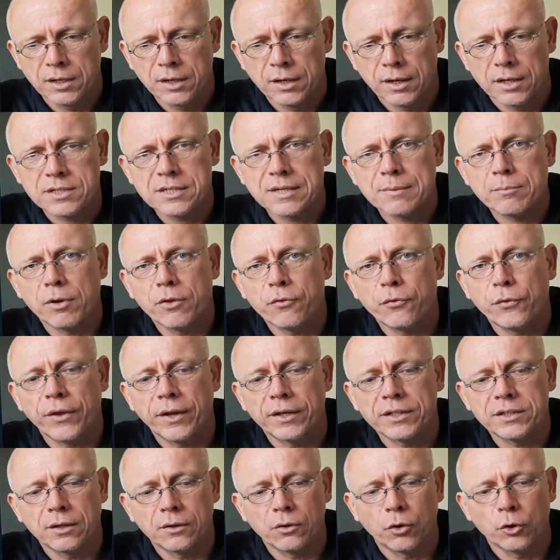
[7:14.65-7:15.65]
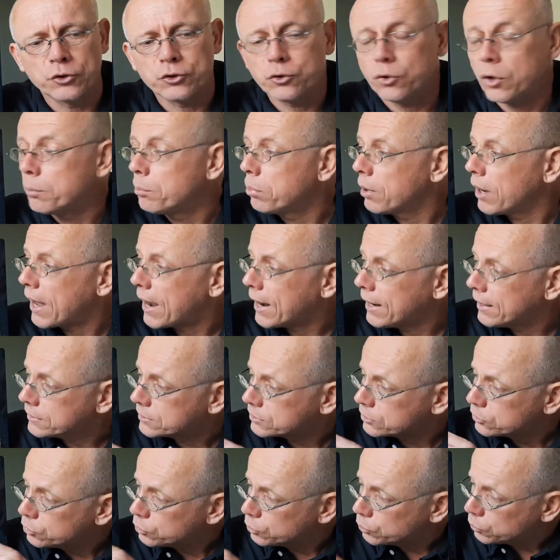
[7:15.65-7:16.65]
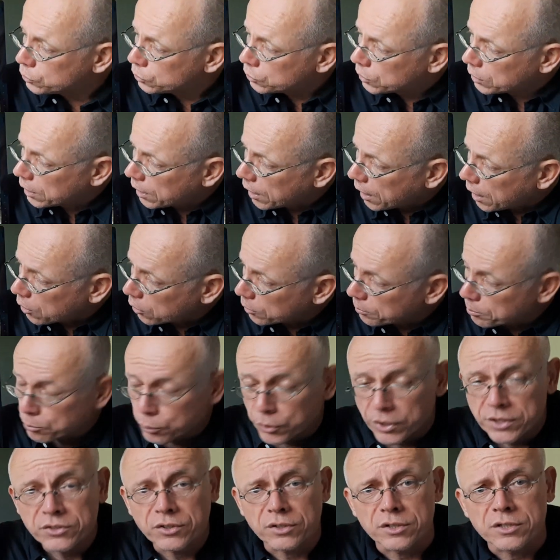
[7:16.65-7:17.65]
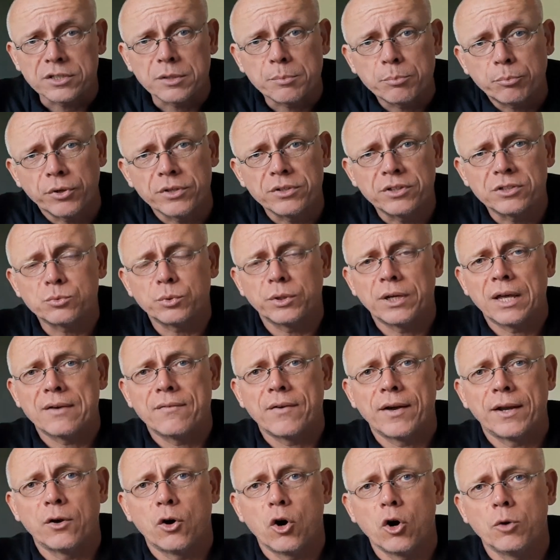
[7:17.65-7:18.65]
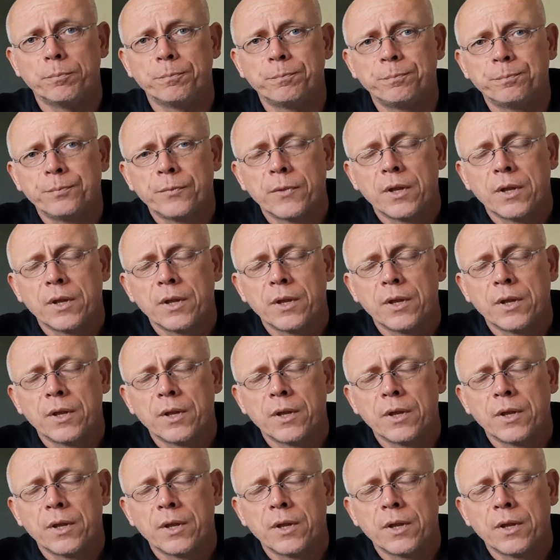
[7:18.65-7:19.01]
A similar thing also applies to our printers, the printers we have at home.